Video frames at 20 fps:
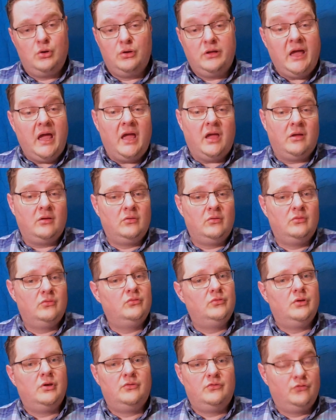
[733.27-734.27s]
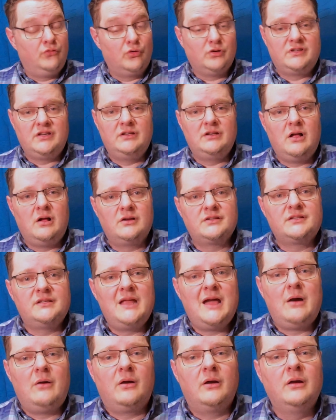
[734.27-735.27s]
Okay, $14
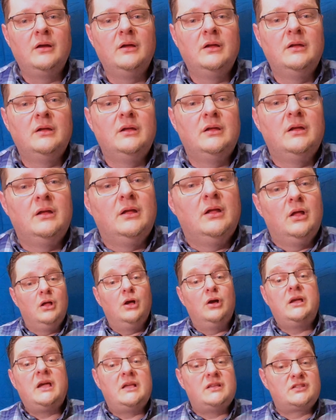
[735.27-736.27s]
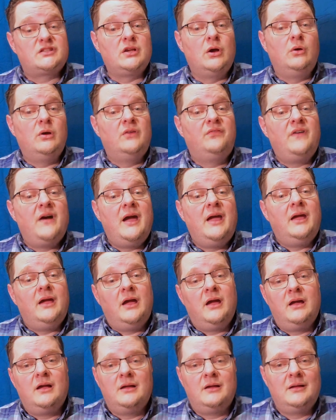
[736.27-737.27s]
an hour. Okay, so if I
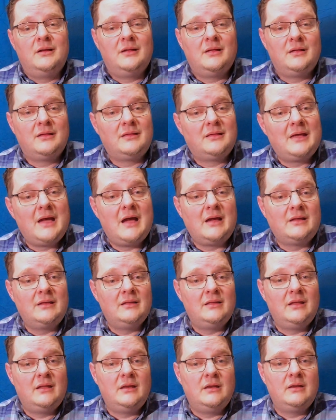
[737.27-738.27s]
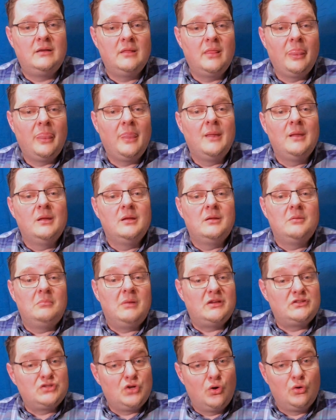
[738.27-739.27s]
calculated
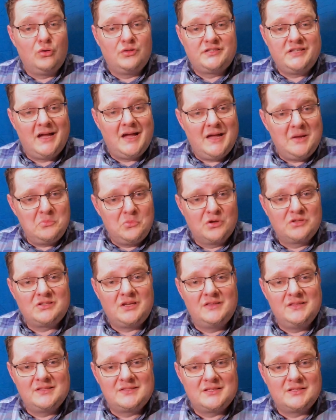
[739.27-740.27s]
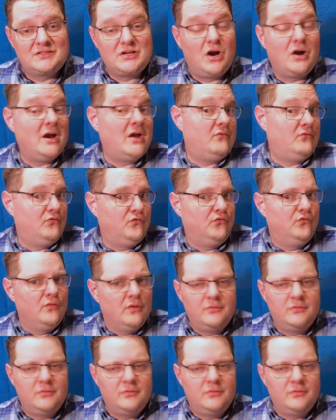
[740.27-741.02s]
my total time worked on this guitar at